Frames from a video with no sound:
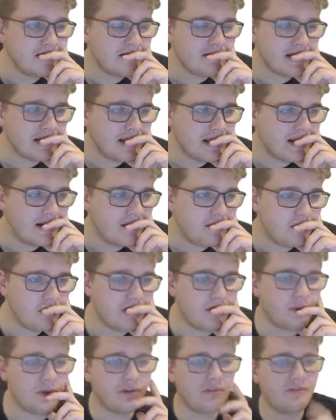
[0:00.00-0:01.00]
Oh my god,
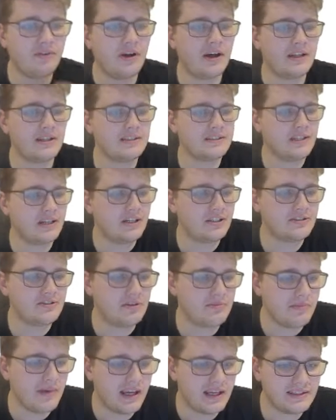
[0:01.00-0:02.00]
what file is
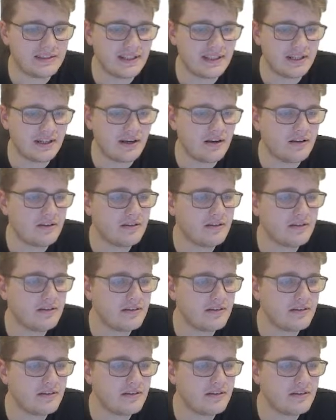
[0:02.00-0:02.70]
100 megs here?